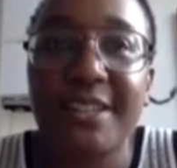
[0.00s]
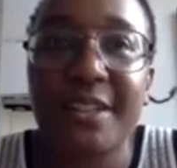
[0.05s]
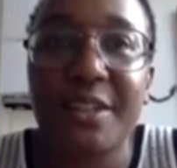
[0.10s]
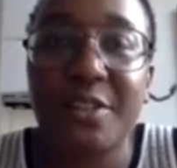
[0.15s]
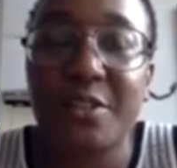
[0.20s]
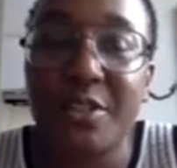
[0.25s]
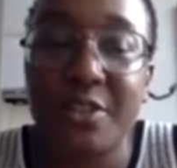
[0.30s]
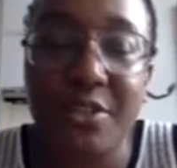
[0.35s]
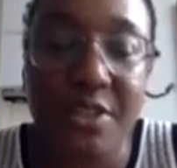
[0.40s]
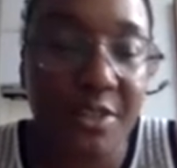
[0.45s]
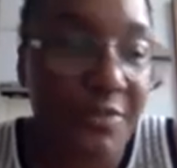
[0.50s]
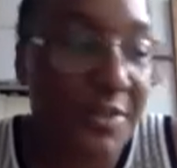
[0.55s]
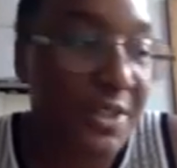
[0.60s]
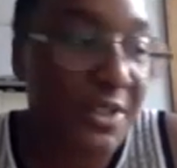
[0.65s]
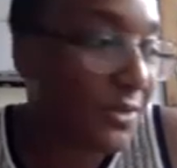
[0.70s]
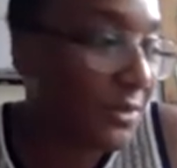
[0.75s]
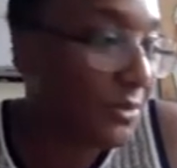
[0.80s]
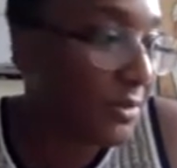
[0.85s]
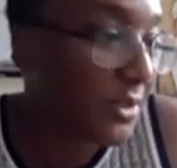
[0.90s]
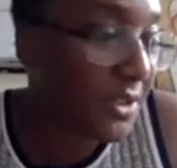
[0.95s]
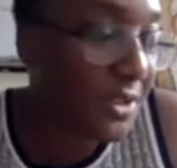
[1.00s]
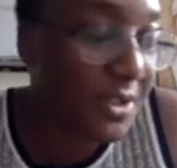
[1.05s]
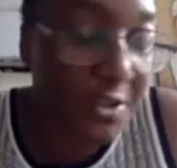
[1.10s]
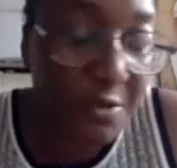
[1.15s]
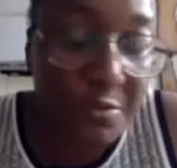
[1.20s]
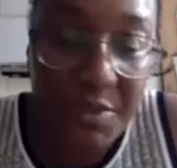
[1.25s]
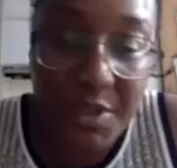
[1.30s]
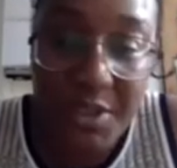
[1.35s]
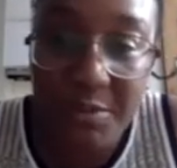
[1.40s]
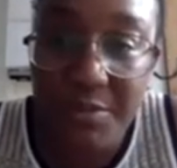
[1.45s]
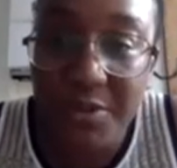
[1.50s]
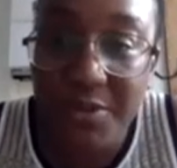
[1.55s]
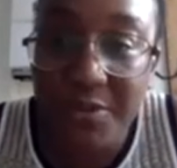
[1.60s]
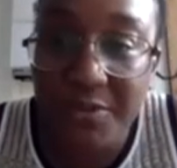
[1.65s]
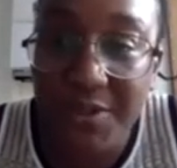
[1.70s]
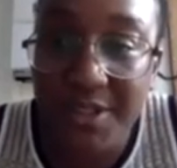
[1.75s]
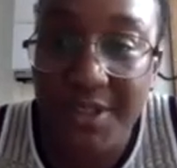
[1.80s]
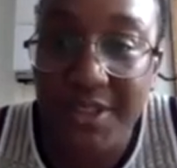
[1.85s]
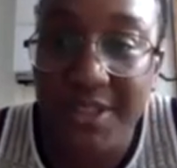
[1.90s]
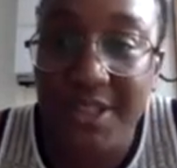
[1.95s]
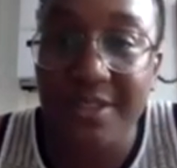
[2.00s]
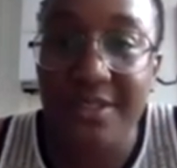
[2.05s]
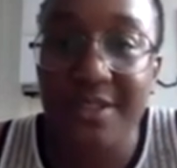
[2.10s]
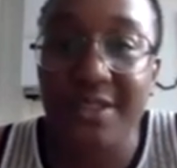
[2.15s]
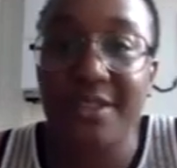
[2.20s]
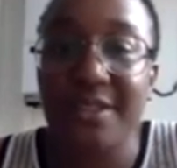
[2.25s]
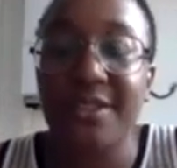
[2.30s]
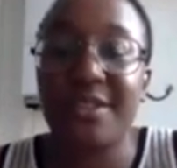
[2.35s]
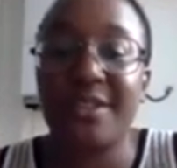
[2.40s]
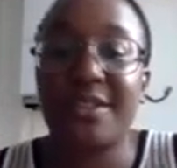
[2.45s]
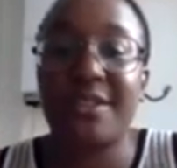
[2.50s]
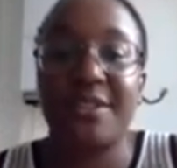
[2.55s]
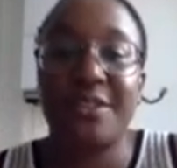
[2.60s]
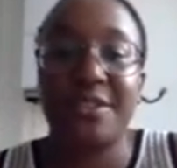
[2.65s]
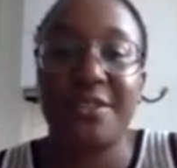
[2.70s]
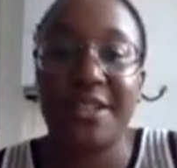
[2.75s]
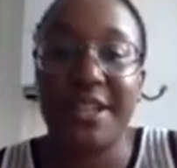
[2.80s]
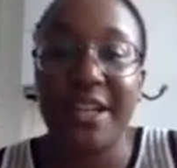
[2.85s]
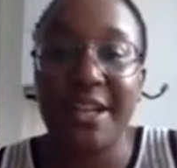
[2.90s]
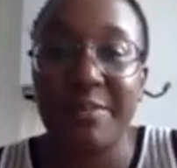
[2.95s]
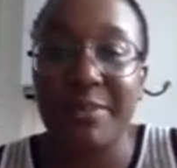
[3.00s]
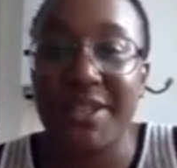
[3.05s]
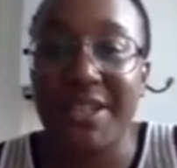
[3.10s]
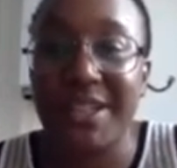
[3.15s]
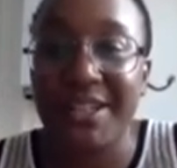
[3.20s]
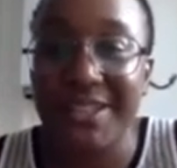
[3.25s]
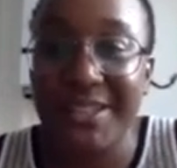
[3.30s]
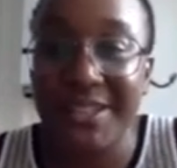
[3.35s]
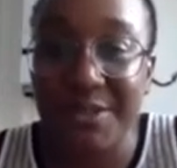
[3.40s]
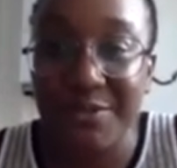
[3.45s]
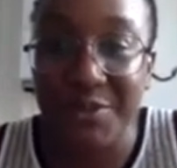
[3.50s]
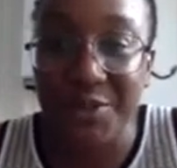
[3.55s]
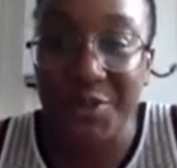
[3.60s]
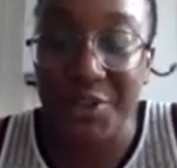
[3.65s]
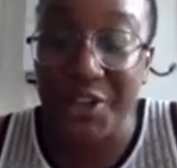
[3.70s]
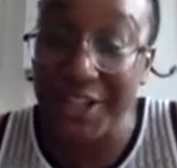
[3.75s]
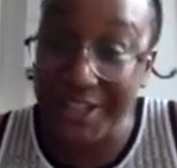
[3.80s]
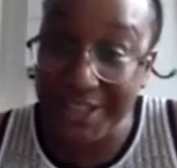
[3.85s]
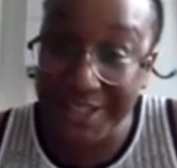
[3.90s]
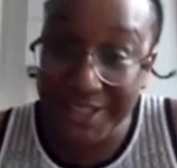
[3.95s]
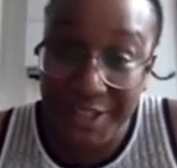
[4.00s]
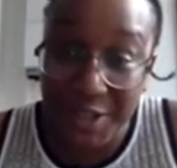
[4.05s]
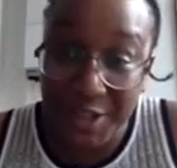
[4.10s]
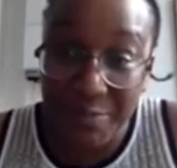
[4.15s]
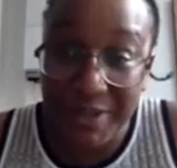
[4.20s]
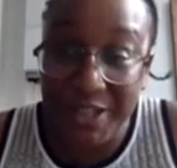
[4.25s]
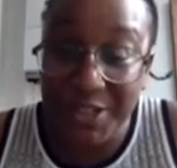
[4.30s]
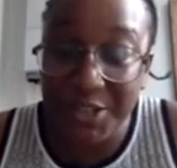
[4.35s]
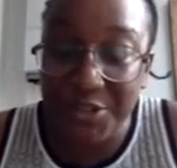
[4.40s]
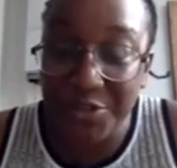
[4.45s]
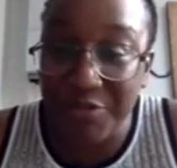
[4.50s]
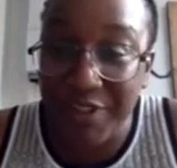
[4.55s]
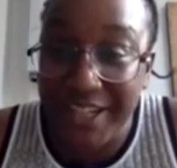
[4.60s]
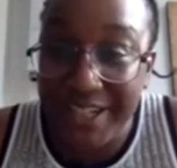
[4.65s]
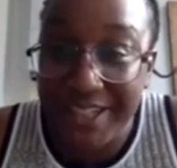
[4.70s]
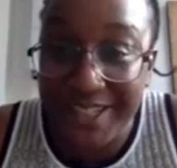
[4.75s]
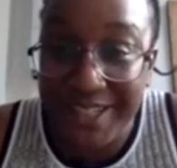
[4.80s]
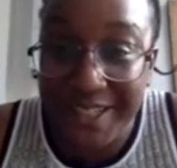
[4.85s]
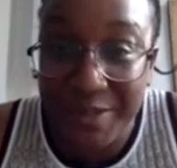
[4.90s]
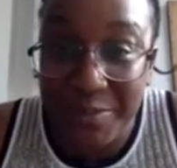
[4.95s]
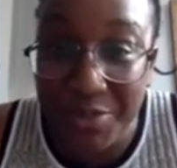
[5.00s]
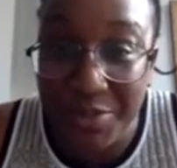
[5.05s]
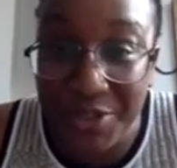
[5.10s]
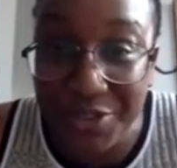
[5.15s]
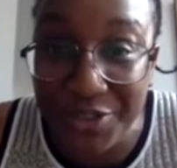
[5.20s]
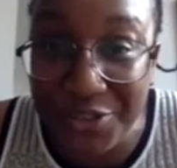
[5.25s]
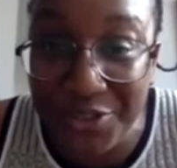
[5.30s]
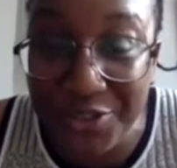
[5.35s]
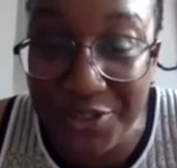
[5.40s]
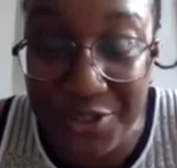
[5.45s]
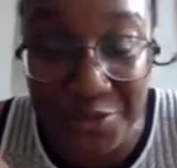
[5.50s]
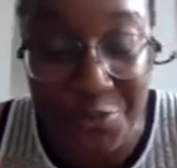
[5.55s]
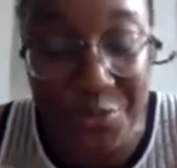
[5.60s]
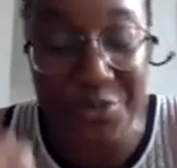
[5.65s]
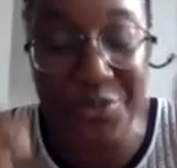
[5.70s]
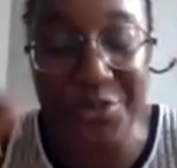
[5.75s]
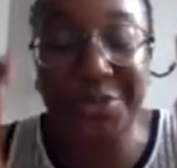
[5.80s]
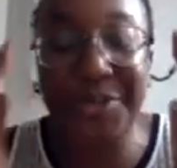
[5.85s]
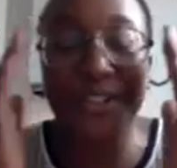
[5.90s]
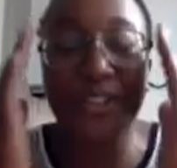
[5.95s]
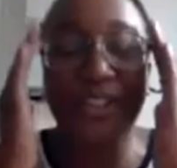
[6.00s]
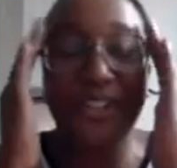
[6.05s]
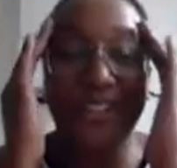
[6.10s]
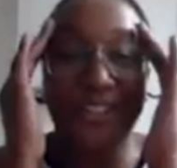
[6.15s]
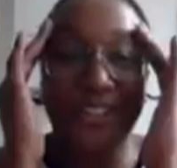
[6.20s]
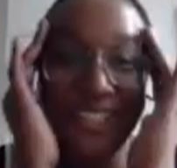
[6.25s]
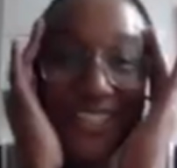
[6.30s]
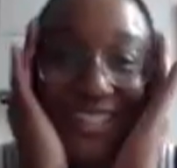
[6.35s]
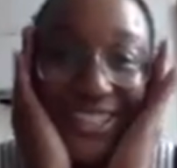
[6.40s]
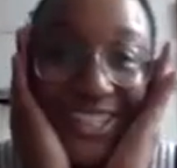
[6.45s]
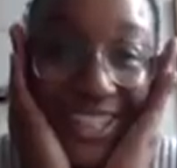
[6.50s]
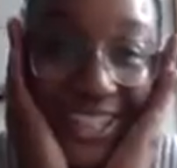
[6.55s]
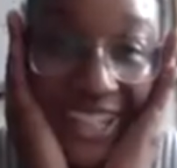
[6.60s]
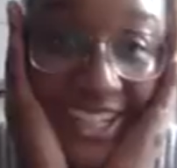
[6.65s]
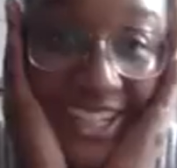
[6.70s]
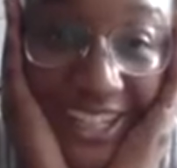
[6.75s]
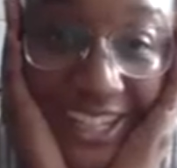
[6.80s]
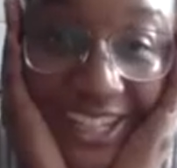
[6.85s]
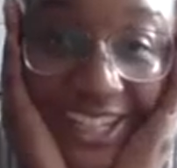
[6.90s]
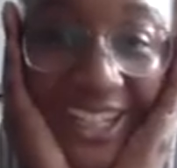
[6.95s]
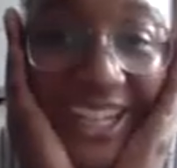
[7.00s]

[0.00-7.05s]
Oh God, I've never watched so many movies now since this lockdown, but that's another story. I could tell you about directing, producing, woo, gosh, yeah.